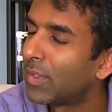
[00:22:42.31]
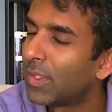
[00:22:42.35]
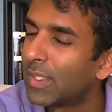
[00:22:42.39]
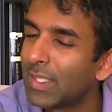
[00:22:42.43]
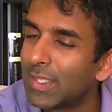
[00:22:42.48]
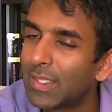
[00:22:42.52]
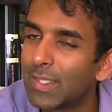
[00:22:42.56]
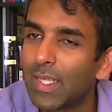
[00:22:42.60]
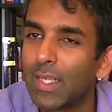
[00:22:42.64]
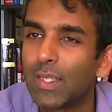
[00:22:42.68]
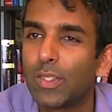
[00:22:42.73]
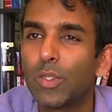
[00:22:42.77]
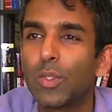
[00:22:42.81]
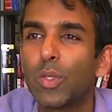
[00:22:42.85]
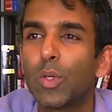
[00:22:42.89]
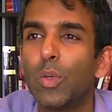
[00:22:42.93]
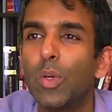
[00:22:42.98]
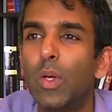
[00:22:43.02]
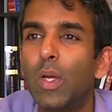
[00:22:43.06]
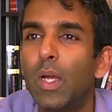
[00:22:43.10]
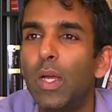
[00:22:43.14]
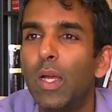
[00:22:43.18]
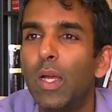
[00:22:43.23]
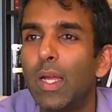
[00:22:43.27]
And he said, you know,
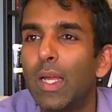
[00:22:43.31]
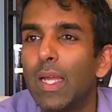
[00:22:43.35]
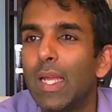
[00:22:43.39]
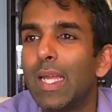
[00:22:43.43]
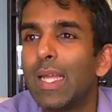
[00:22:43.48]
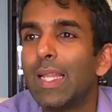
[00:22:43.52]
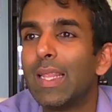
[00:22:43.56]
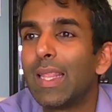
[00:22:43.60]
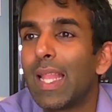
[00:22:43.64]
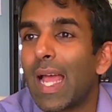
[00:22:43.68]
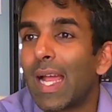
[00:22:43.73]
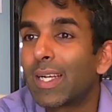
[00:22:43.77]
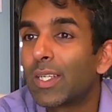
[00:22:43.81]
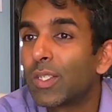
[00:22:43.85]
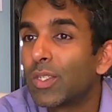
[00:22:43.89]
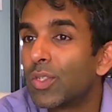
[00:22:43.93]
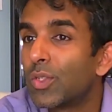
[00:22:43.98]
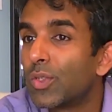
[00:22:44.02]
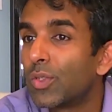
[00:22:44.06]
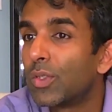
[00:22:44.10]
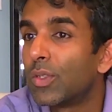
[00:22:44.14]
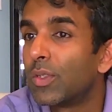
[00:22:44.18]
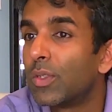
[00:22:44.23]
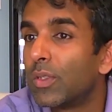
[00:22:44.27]

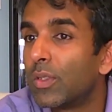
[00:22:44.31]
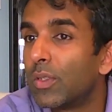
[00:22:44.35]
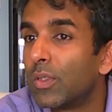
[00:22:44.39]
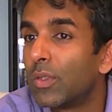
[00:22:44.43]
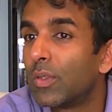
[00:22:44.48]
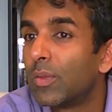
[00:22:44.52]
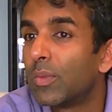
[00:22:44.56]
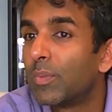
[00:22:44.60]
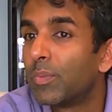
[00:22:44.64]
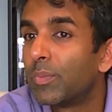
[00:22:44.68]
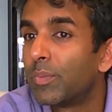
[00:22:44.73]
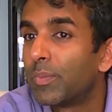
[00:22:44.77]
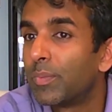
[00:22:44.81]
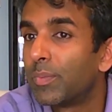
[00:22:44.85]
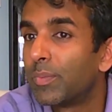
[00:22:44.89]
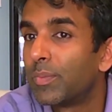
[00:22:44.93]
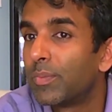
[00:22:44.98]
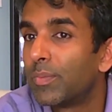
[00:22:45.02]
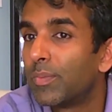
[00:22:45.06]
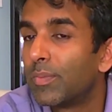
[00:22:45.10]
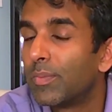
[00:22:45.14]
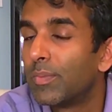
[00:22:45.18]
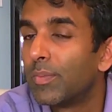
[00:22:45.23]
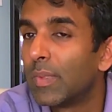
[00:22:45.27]
electoral
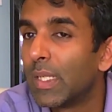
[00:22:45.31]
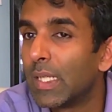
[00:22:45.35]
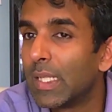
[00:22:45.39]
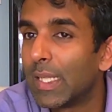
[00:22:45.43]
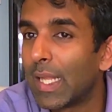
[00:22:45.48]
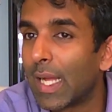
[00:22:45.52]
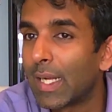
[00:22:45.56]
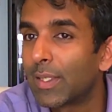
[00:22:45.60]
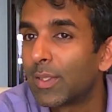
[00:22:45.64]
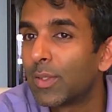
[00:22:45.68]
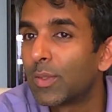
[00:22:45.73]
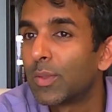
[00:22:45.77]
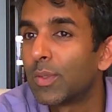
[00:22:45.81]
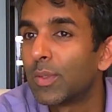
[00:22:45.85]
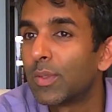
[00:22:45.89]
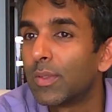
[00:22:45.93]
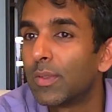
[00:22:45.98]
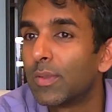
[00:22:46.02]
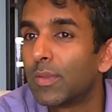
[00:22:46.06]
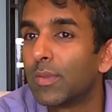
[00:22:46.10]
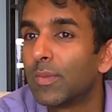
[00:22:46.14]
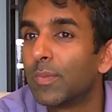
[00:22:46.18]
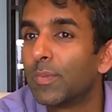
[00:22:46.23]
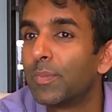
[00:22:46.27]

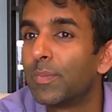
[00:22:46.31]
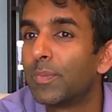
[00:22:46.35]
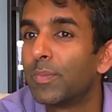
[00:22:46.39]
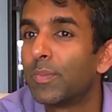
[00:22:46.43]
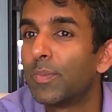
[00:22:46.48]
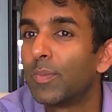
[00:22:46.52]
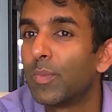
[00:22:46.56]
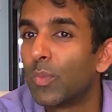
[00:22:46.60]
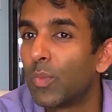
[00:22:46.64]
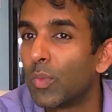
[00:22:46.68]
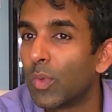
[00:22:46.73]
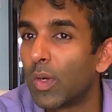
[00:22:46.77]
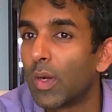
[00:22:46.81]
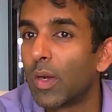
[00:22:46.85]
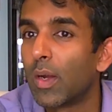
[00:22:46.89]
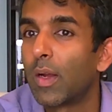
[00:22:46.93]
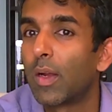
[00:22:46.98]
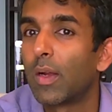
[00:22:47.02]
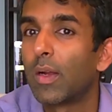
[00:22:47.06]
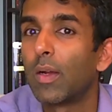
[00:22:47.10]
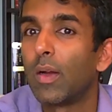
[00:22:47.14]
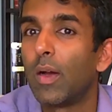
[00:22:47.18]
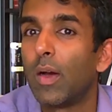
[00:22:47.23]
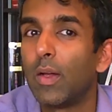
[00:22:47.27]
electoral
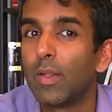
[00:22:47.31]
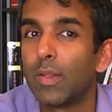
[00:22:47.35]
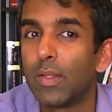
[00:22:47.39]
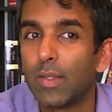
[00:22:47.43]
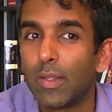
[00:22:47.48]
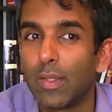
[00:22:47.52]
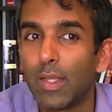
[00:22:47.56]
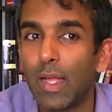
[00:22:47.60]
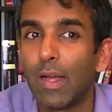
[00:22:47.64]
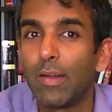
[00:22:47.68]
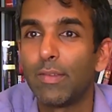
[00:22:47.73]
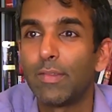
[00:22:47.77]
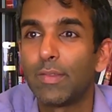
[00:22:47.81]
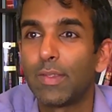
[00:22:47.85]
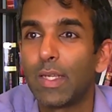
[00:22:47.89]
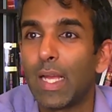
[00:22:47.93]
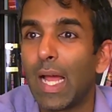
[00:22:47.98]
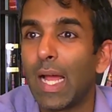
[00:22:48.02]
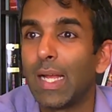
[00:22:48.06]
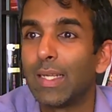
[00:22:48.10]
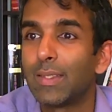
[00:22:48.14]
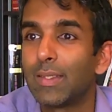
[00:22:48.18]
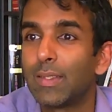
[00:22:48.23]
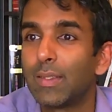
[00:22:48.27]
work on the left
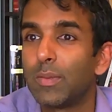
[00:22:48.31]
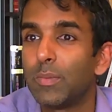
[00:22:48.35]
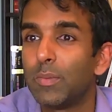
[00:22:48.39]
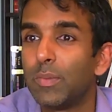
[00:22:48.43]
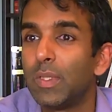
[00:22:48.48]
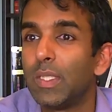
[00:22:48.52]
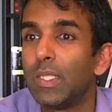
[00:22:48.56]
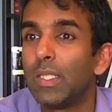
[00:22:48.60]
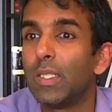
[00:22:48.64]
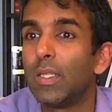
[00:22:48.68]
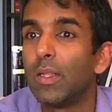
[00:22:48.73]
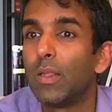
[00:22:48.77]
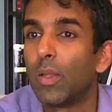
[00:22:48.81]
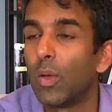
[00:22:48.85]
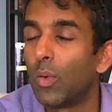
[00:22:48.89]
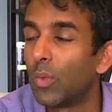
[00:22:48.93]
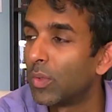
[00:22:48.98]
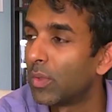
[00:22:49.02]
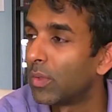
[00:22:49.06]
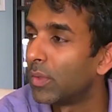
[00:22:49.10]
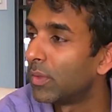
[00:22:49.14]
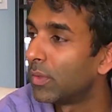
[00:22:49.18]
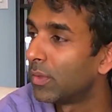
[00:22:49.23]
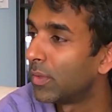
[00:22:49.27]
has to be
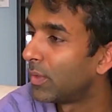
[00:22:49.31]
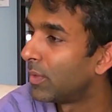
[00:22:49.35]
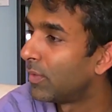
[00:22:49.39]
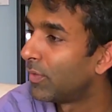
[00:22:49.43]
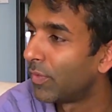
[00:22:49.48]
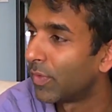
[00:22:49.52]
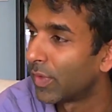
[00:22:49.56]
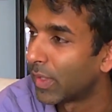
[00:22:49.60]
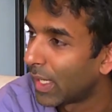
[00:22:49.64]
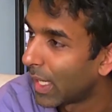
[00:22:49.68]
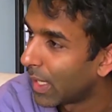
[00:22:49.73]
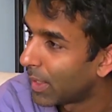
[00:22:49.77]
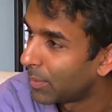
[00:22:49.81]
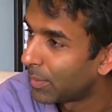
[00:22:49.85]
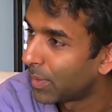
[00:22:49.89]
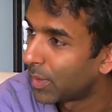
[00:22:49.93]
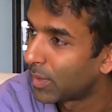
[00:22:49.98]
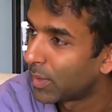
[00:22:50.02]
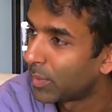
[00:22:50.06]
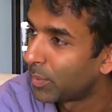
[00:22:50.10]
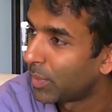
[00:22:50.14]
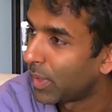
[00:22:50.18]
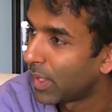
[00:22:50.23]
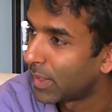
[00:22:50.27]
local forget
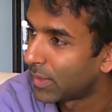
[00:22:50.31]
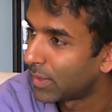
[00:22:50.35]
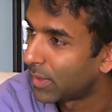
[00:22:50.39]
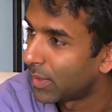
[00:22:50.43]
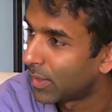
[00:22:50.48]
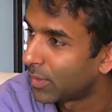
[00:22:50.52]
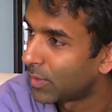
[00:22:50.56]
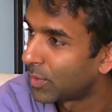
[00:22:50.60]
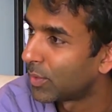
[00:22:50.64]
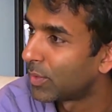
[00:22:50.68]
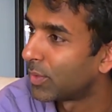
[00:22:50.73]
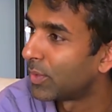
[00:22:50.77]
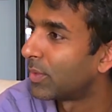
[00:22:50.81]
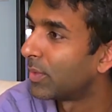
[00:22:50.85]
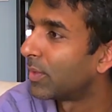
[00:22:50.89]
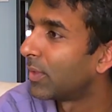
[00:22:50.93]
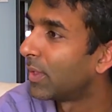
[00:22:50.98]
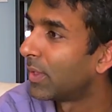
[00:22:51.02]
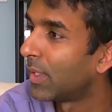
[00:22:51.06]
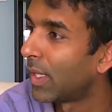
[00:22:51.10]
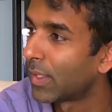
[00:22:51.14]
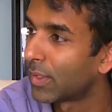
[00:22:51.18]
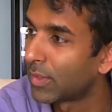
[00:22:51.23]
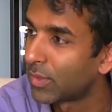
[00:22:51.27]
about the presidential
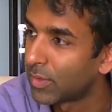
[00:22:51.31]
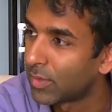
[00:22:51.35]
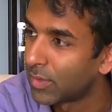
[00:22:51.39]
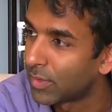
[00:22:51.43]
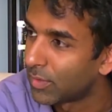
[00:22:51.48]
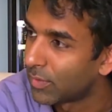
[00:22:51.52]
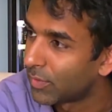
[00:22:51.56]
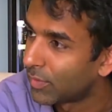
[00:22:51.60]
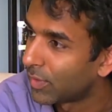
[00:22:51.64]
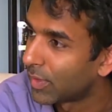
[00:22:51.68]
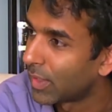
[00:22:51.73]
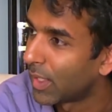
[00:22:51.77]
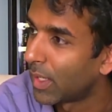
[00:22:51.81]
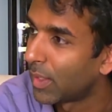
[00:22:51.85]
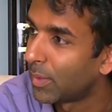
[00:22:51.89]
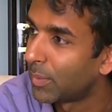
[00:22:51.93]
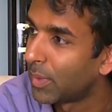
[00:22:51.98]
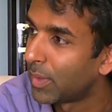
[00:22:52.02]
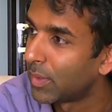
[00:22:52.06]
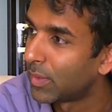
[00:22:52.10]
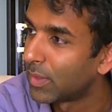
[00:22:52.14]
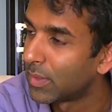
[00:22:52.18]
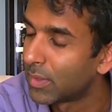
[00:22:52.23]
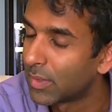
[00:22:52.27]
election, forget
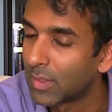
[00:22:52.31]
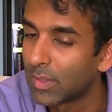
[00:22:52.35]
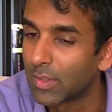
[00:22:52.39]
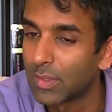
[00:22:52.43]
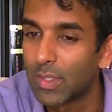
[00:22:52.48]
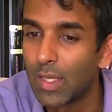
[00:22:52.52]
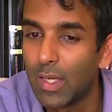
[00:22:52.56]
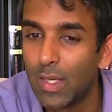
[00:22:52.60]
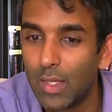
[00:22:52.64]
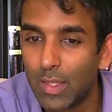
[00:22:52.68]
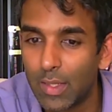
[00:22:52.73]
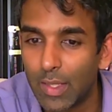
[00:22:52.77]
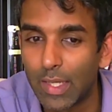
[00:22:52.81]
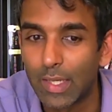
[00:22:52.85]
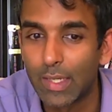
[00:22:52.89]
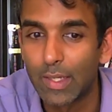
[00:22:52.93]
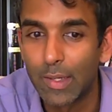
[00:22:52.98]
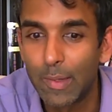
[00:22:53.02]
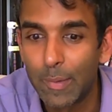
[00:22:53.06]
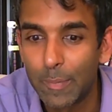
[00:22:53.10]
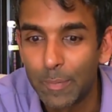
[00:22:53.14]
about these things. Like,